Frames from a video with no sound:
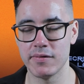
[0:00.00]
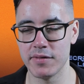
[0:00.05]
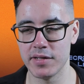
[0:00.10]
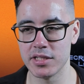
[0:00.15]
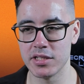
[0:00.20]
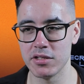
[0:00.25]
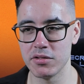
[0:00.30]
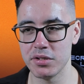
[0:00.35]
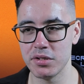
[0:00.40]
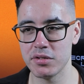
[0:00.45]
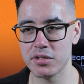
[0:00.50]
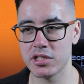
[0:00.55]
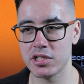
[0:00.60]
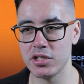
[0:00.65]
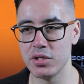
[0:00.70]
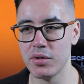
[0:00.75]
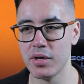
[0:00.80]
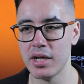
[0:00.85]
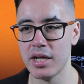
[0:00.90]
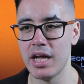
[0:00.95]
as you used
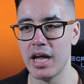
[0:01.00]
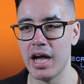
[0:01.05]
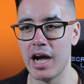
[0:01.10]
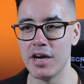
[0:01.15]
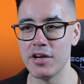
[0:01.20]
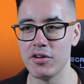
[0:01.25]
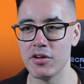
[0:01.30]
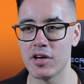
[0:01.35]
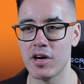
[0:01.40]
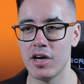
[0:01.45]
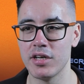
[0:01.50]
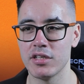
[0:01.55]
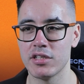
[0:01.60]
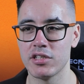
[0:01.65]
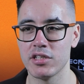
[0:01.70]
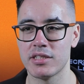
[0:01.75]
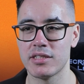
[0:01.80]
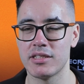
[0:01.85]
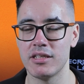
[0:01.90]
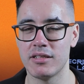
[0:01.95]
to, and you're kind of
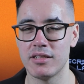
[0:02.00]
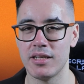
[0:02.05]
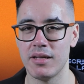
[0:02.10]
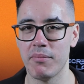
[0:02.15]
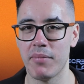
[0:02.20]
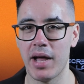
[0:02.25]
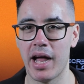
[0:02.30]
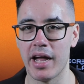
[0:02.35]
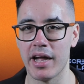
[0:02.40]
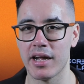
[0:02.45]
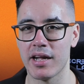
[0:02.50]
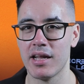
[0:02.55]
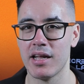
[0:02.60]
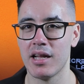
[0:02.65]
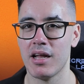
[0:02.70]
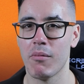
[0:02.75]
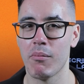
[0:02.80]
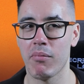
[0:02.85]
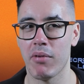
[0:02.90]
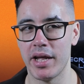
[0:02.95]
just sitting back
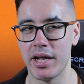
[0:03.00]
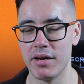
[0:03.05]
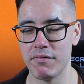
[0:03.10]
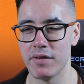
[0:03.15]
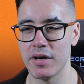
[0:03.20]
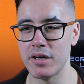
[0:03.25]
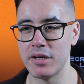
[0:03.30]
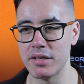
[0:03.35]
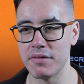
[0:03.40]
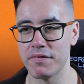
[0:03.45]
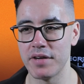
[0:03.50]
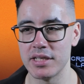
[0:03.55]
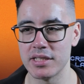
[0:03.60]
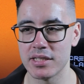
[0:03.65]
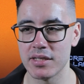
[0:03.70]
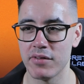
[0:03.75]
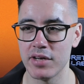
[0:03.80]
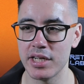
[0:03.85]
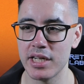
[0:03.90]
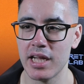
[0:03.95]
playing very
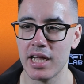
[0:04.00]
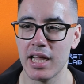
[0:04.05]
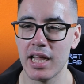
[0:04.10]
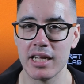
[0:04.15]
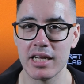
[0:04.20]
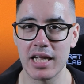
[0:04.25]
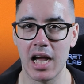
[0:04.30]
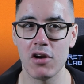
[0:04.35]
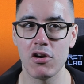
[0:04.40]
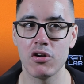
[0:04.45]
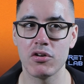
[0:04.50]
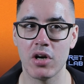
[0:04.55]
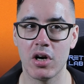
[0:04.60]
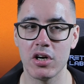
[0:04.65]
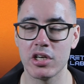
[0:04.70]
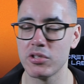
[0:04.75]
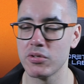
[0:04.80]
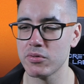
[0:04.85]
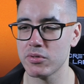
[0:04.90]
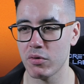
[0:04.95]
defensively. Gallodark
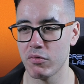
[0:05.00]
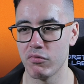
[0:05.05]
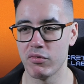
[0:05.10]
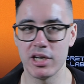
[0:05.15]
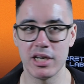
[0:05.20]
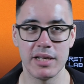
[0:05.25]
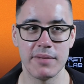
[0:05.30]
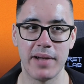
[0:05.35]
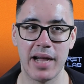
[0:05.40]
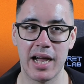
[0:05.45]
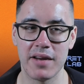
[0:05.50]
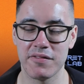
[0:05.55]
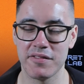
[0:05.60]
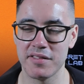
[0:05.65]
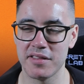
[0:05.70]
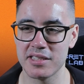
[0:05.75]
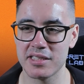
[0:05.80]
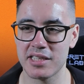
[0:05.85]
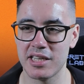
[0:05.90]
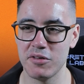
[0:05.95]
is also really bad for
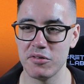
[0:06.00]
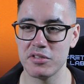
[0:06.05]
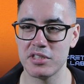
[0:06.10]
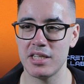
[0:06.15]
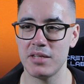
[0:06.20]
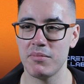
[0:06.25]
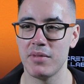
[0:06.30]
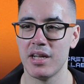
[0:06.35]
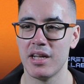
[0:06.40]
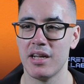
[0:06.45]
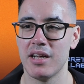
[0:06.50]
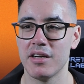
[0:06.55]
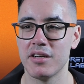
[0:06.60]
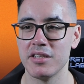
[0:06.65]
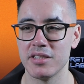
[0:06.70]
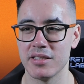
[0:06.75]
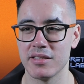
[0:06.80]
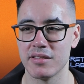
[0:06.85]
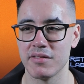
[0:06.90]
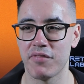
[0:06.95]
this kill team
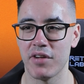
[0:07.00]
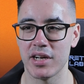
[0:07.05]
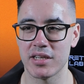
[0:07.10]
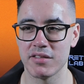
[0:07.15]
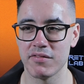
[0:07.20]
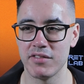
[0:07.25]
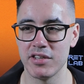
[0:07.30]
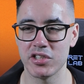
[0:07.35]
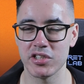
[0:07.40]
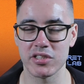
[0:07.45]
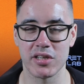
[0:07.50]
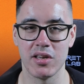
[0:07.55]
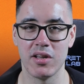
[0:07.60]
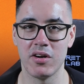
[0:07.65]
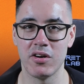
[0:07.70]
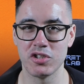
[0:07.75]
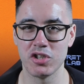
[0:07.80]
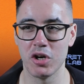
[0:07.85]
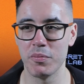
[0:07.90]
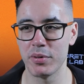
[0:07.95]
because it's effectively just
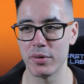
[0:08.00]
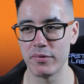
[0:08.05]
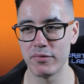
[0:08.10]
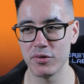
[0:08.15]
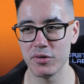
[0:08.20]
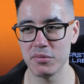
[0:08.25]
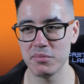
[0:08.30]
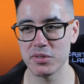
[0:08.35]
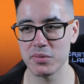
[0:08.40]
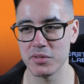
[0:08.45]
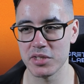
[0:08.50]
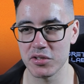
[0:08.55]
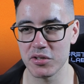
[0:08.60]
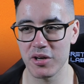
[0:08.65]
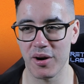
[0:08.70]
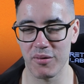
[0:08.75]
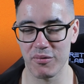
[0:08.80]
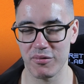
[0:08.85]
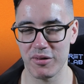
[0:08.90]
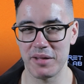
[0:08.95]
large open rooms which you
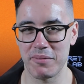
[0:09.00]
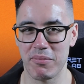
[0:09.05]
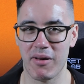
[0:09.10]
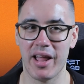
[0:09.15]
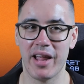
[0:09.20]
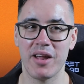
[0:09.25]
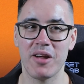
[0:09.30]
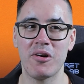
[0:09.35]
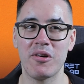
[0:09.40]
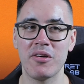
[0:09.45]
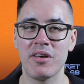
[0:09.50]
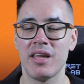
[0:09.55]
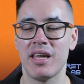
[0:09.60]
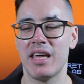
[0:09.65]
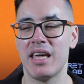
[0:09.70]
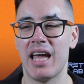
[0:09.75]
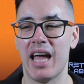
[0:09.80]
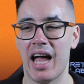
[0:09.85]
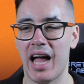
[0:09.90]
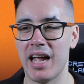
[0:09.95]
can't really play on,
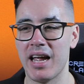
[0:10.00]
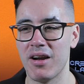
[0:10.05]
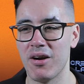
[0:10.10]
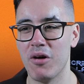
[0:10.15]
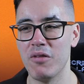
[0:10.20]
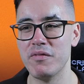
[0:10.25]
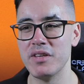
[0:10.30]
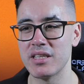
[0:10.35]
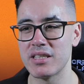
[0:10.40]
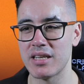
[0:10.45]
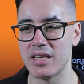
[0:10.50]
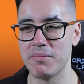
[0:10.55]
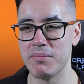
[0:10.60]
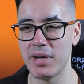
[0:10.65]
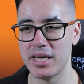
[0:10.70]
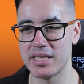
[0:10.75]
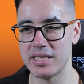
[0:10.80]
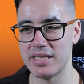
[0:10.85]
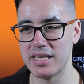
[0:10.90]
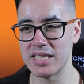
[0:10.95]
and obviously
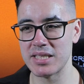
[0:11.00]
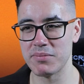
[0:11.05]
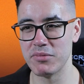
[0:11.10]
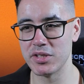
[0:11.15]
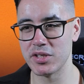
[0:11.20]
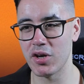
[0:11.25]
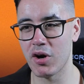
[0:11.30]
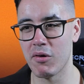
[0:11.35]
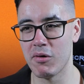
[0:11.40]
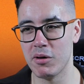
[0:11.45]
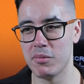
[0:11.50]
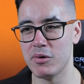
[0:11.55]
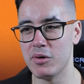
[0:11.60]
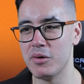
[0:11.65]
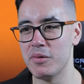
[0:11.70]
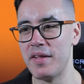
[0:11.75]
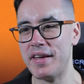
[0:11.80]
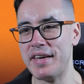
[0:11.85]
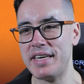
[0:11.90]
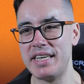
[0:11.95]
Beta Decima is horrible.